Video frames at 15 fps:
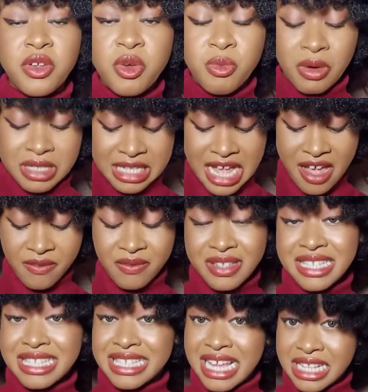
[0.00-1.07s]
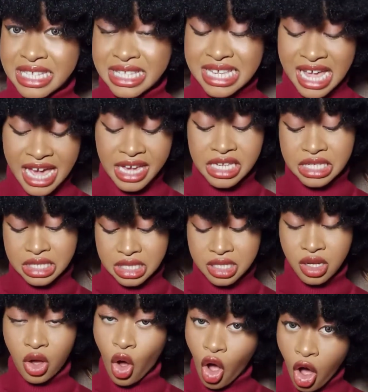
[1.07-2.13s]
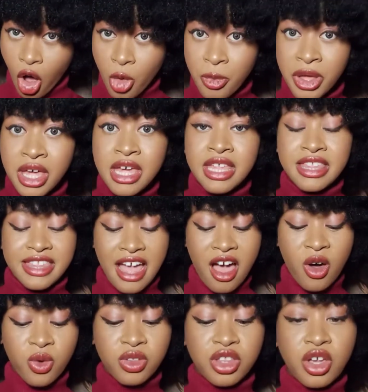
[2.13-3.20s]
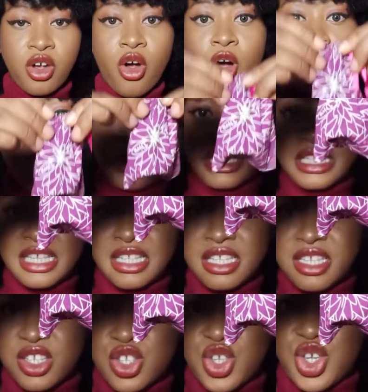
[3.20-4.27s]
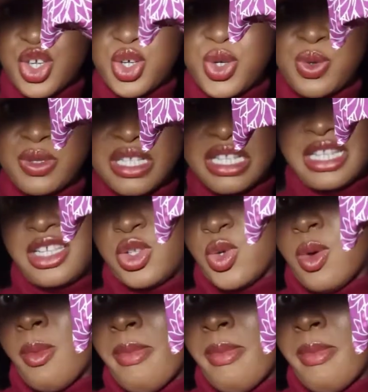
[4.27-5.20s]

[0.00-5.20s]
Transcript: you must have sanitized the cup, now the cup is in this cute little